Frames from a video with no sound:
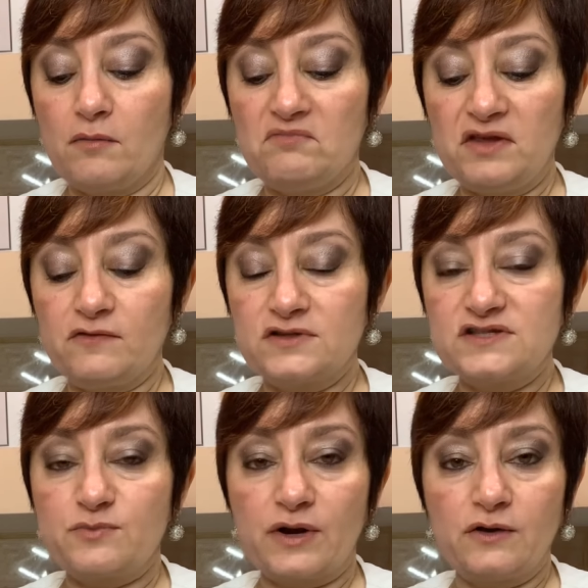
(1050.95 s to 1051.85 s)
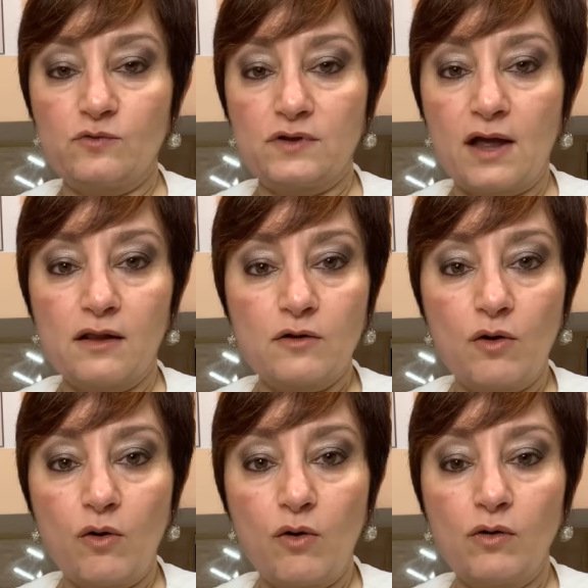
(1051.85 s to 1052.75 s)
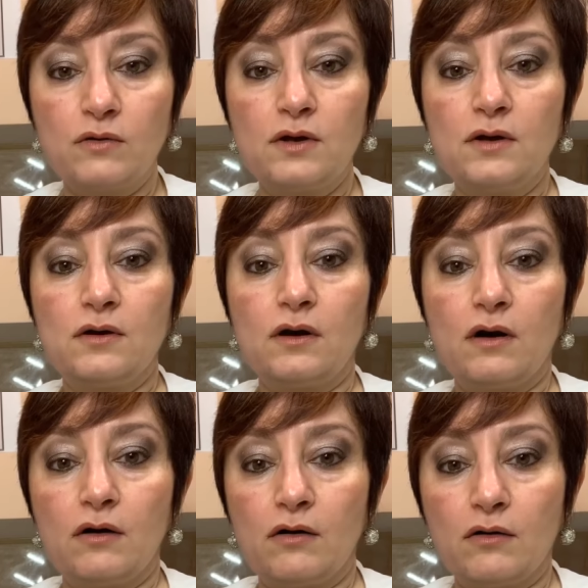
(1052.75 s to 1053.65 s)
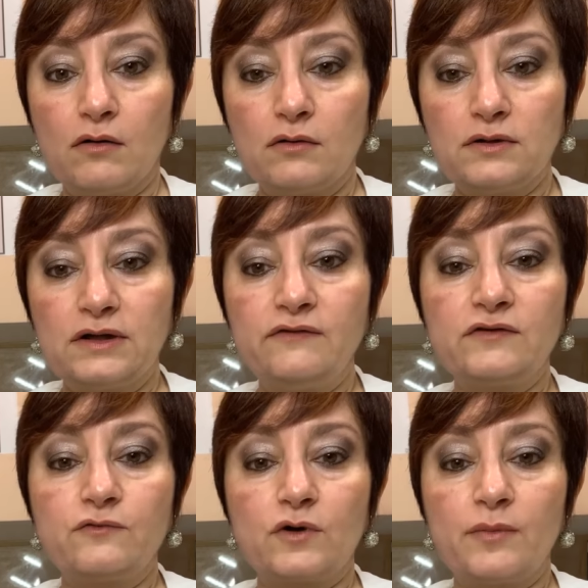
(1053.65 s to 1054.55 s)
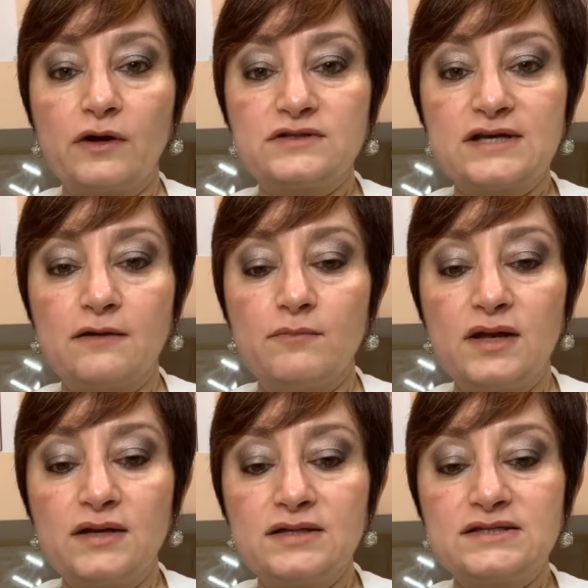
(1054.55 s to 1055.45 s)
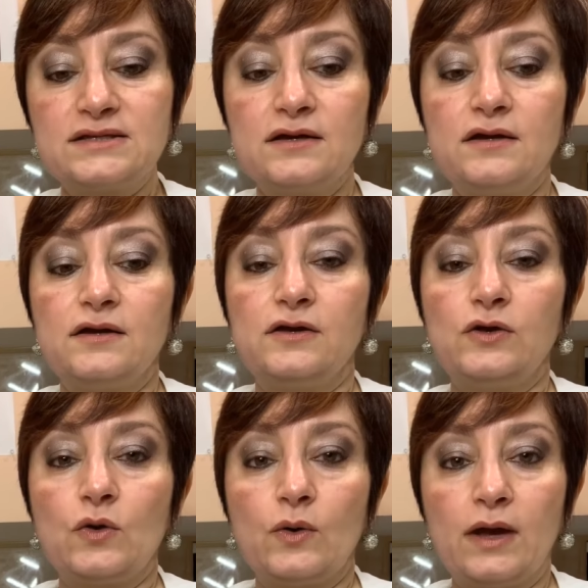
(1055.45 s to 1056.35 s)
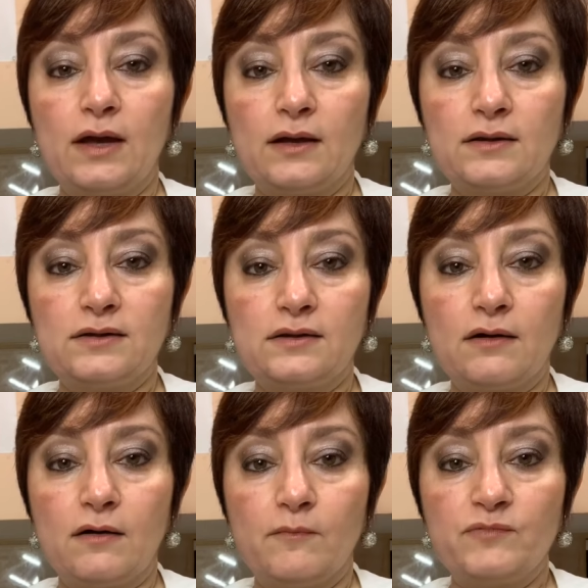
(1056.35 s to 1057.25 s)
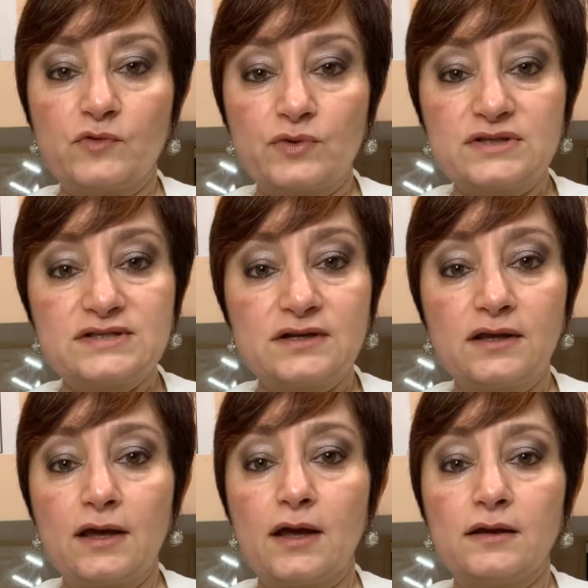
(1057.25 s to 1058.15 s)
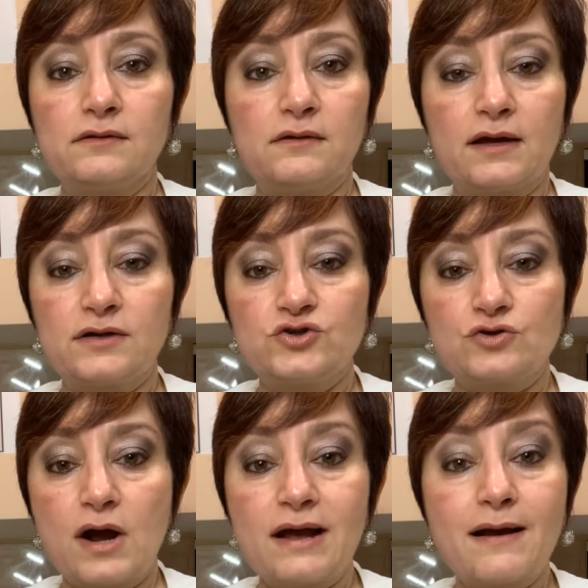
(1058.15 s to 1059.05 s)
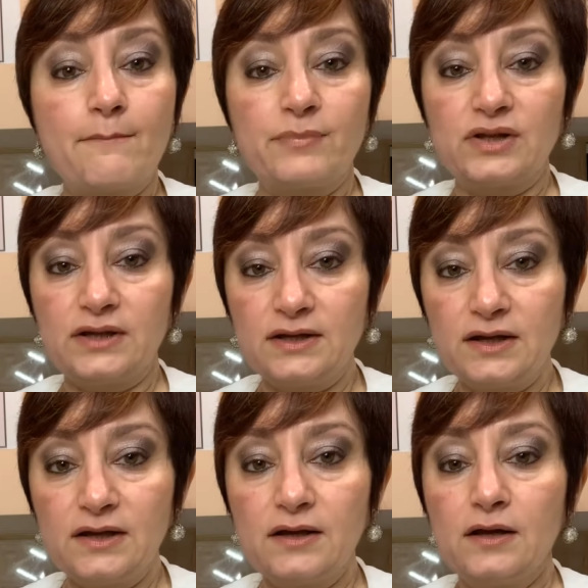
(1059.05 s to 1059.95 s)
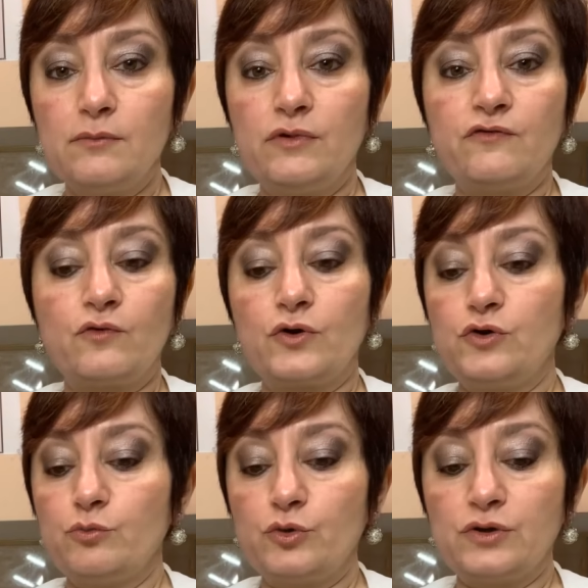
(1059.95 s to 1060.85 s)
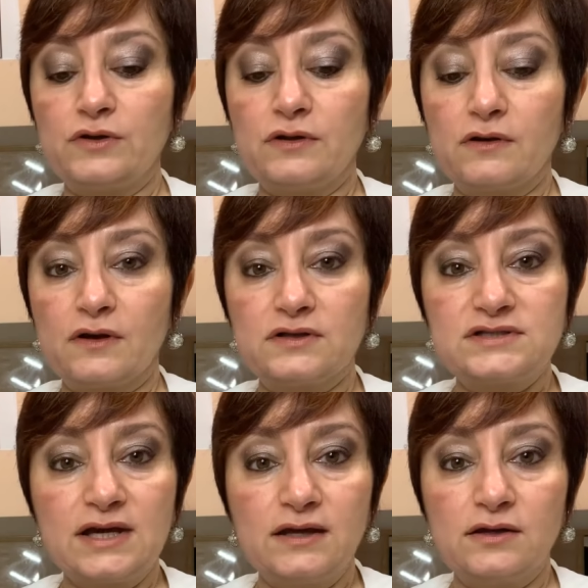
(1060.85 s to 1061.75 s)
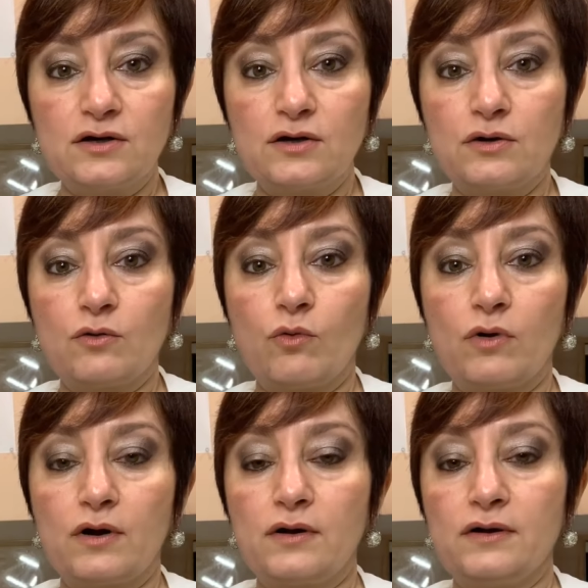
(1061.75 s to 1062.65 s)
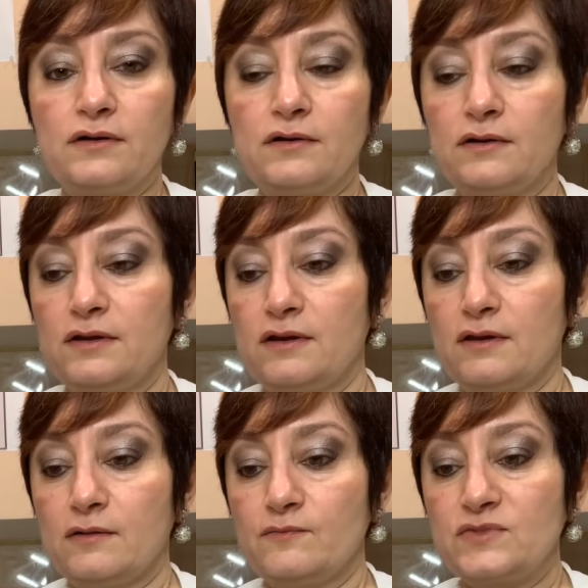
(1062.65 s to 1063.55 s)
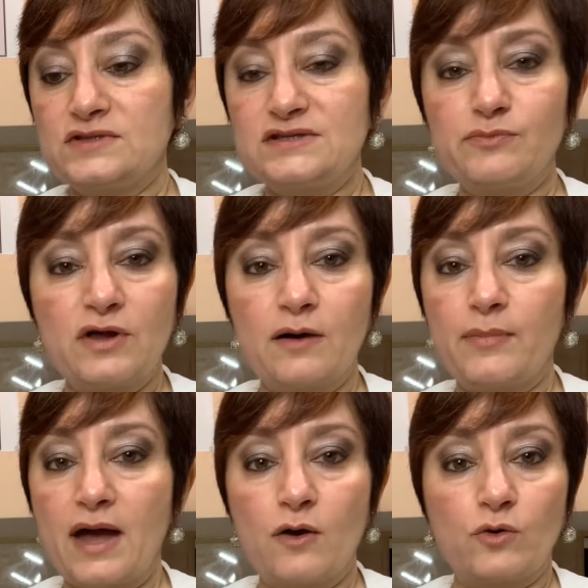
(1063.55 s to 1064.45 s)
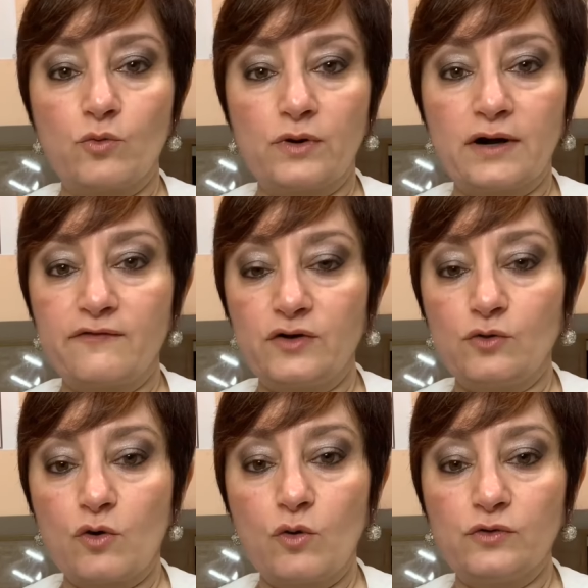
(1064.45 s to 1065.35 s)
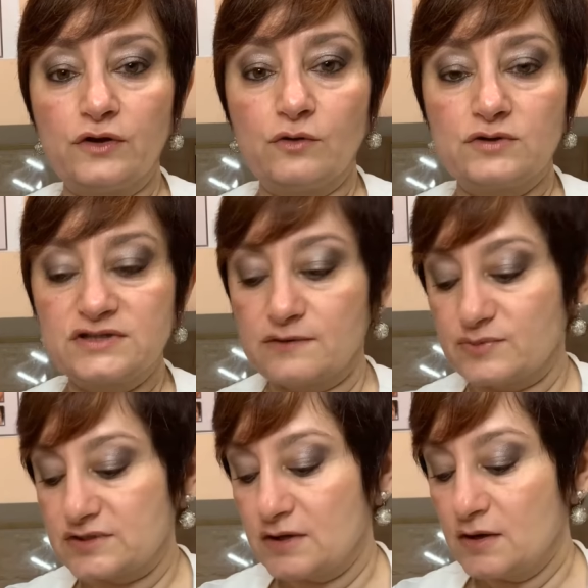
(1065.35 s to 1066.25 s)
even spray it with alcohol, leave it for about 10 minutes, you know, and rinse it again, let it dry completely before you put it in the container or in a Ziploc bag or wherever you're holding your tips.